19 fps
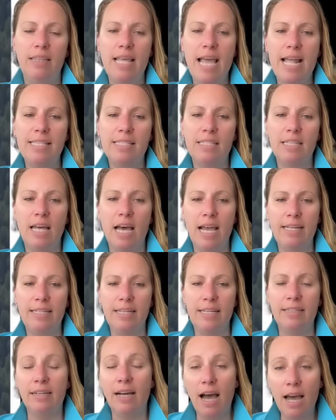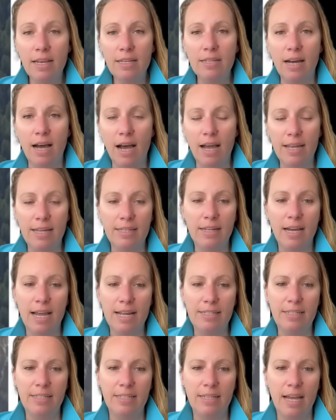landslide in Randa in
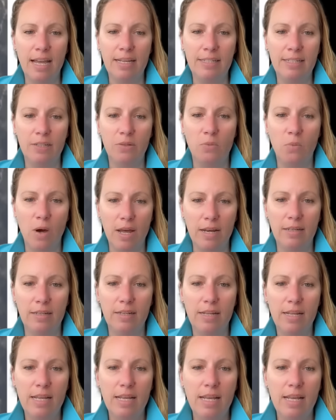1991.